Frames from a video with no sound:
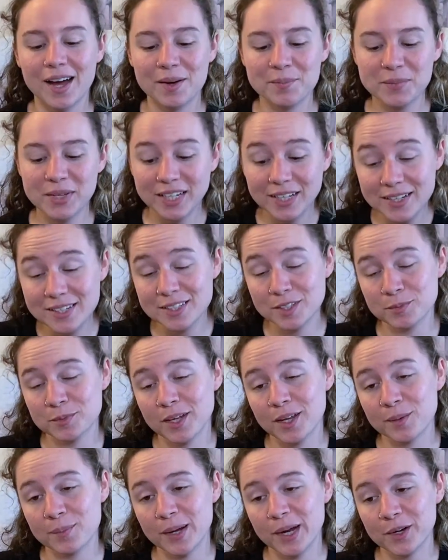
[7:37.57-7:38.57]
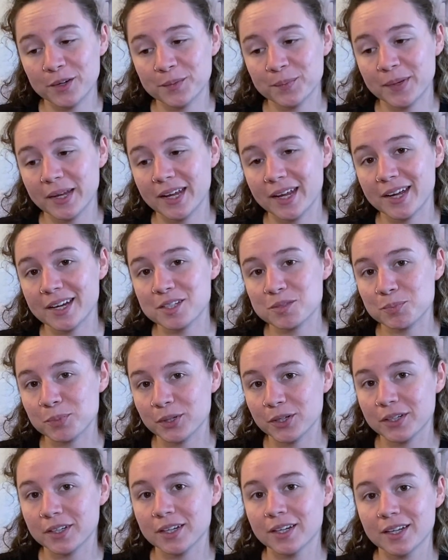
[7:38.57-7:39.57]
Because I'm not a macrame
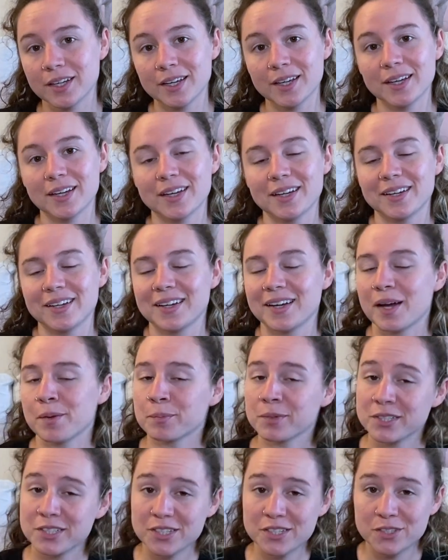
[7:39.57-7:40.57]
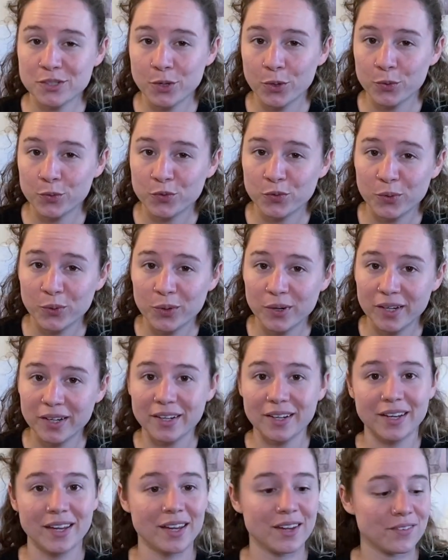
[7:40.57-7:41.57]
expert, I'm gonna just go for
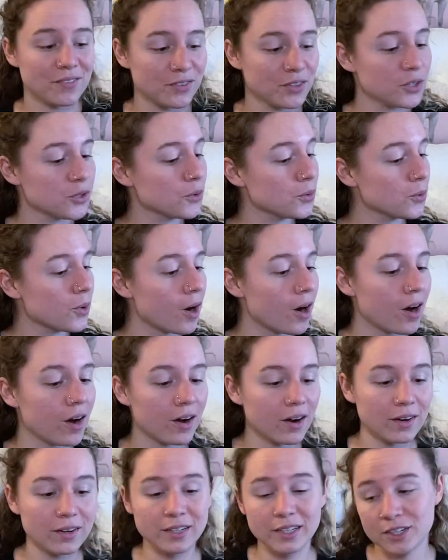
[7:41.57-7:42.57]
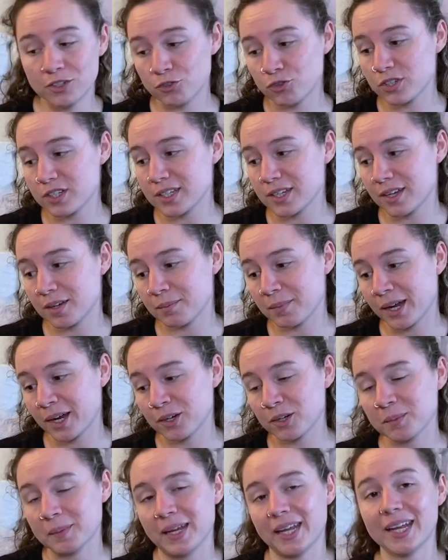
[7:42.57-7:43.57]
it. If you are interested in
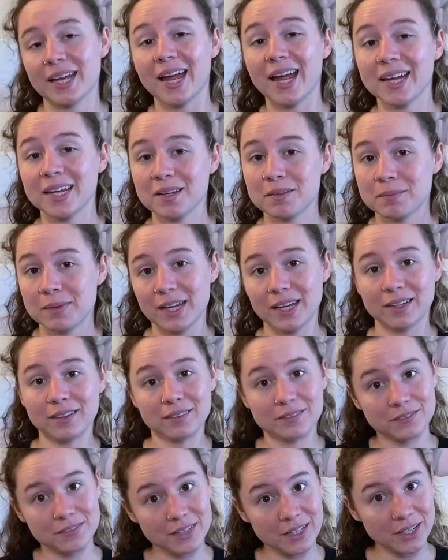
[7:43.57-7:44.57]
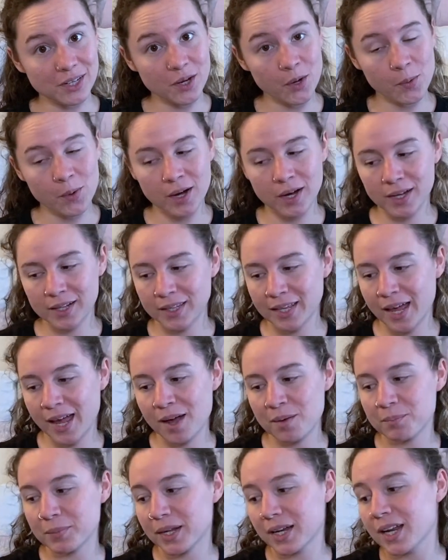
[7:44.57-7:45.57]
macrame, I can make a video on
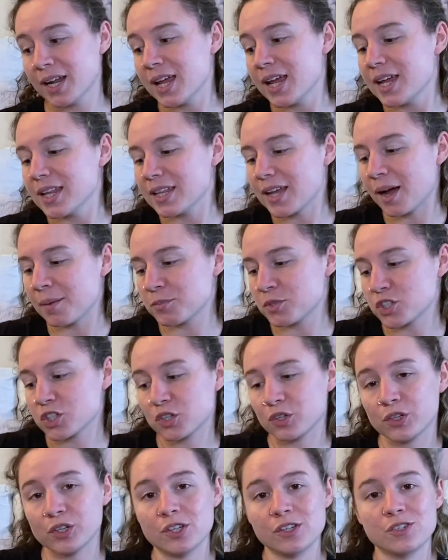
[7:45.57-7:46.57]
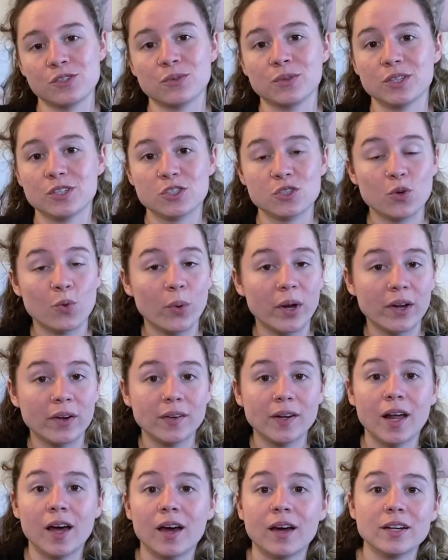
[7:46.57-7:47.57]
that, but I'm just gonna do the
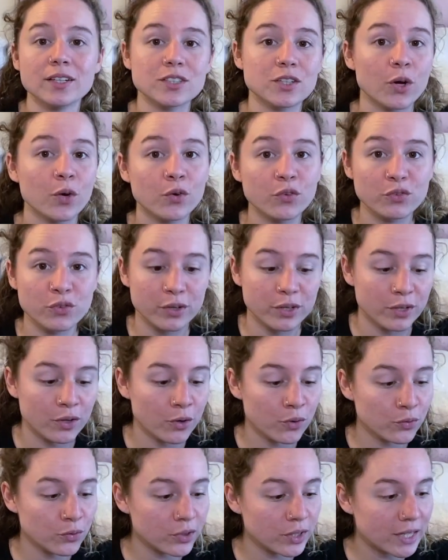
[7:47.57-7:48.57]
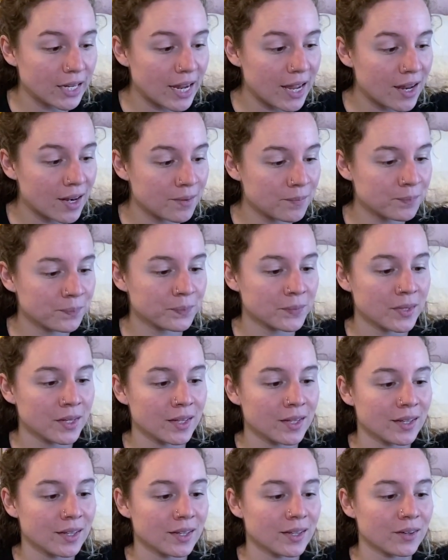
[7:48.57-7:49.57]
square knot over and over again,
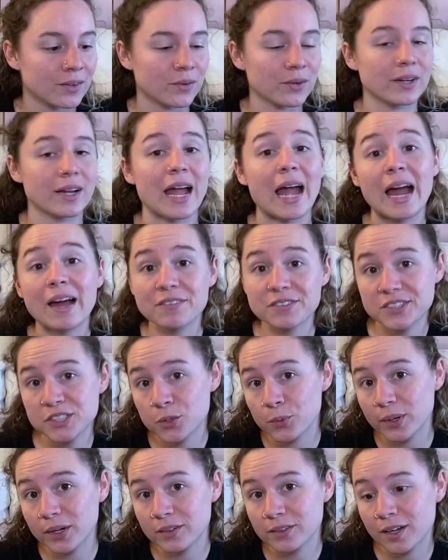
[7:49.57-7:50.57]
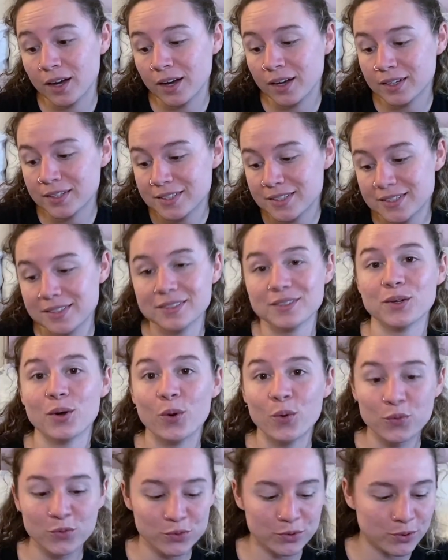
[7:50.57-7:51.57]
or a half square knot
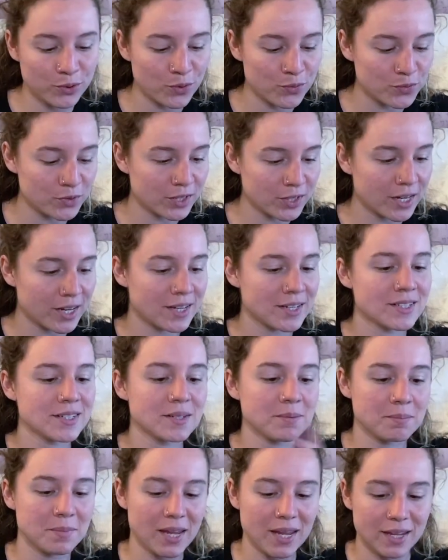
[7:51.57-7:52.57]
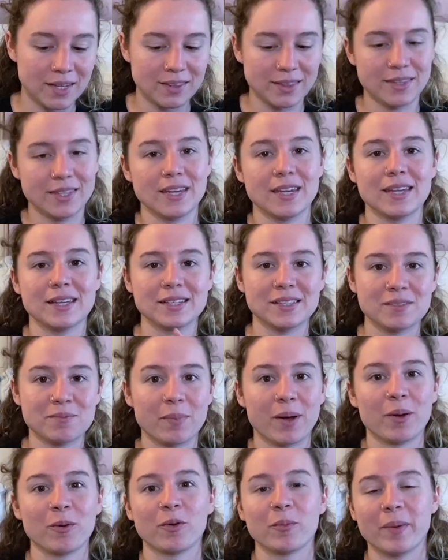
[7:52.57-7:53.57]
over and over again to make the
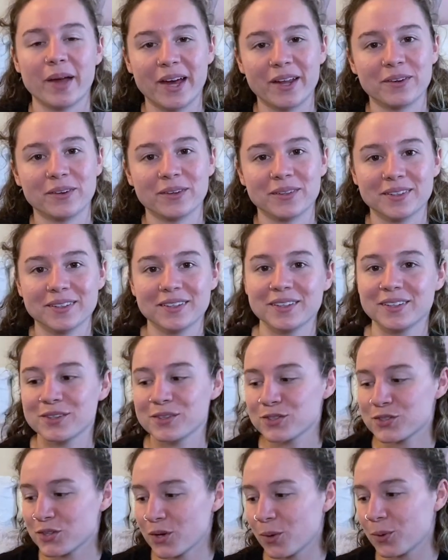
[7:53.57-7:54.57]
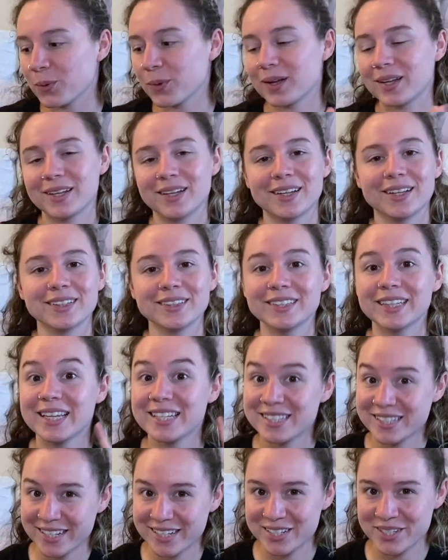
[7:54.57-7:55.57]
spiral pattern. So
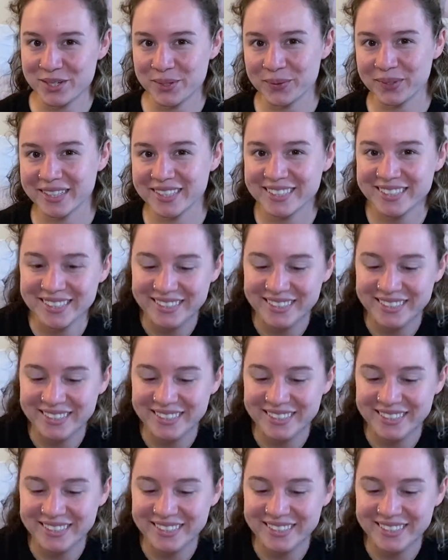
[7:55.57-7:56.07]
let's get to it.